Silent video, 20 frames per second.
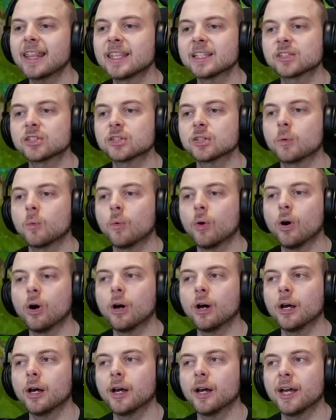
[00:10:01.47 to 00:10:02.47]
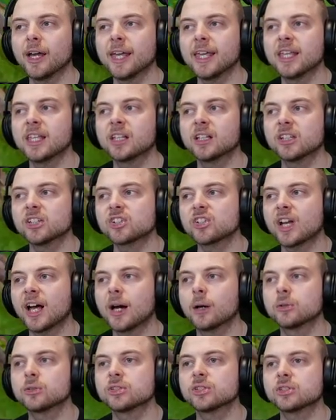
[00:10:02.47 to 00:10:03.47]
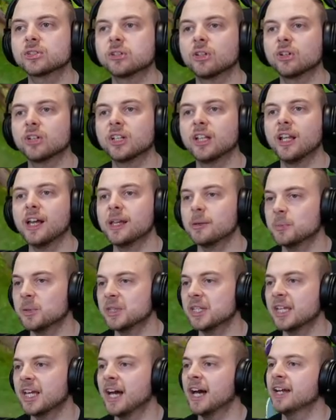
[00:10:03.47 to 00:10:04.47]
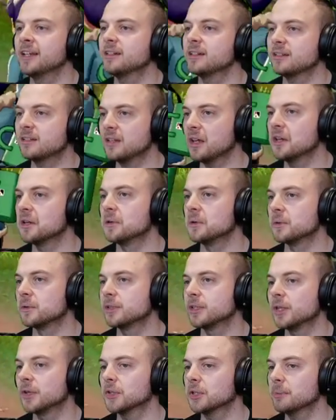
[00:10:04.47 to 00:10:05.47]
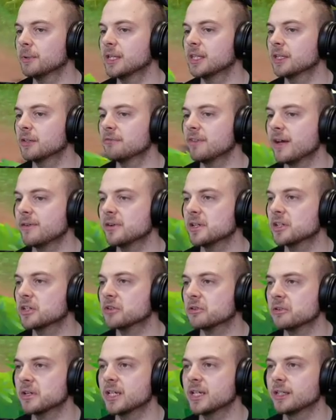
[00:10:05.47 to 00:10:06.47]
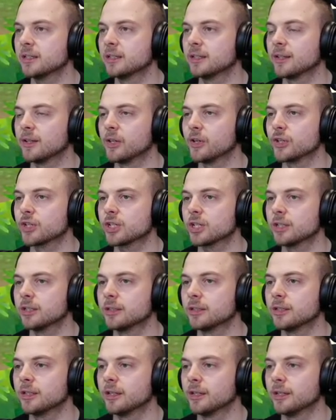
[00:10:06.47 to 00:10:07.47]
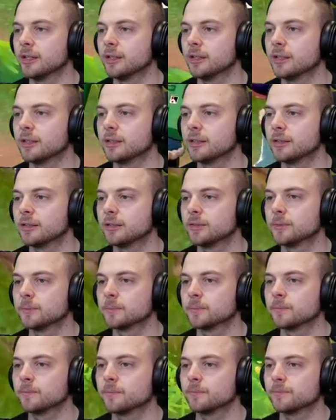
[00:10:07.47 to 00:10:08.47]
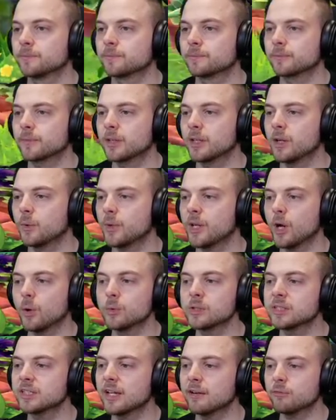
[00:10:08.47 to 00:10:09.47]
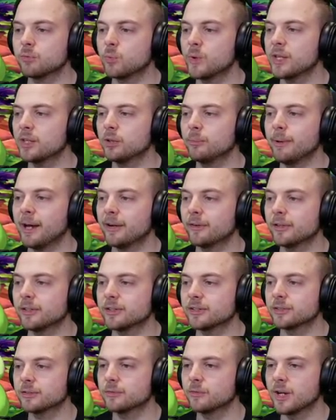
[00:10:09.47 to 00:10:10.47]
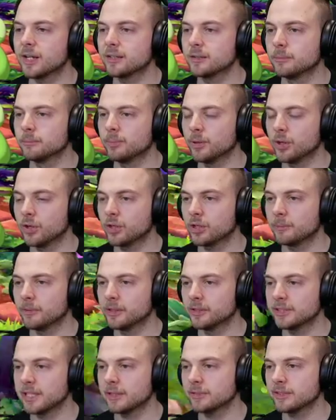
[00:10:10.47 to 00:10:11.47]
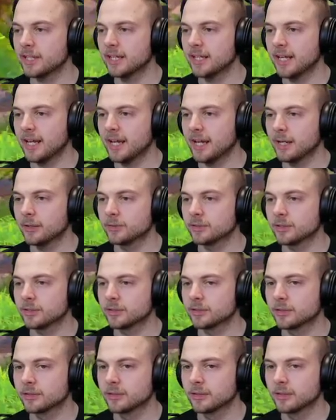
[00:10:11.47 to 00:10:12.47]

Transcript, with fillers: this isn't what English houses look like, but they kind of do. You know what I mean? They're very green and lush and. Uh, yeah, we always have wheelbarrows and random Pokemons outside our houses.